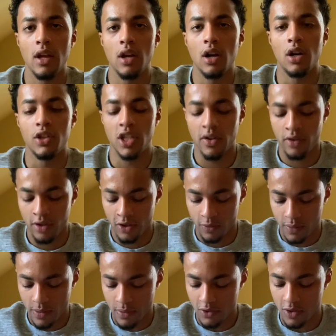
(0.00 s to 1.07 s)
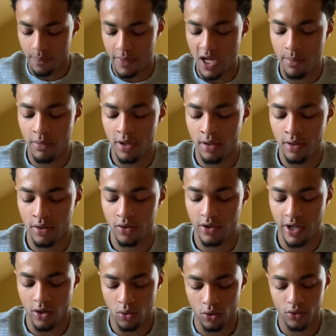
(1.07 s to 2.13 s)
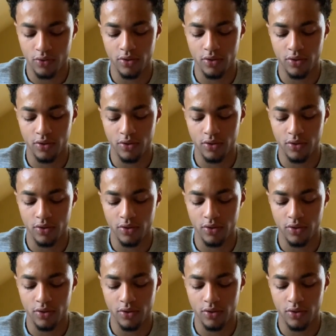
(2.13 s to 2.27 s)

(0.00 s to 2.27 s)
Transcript: A dividend is pretty much a payment shareholders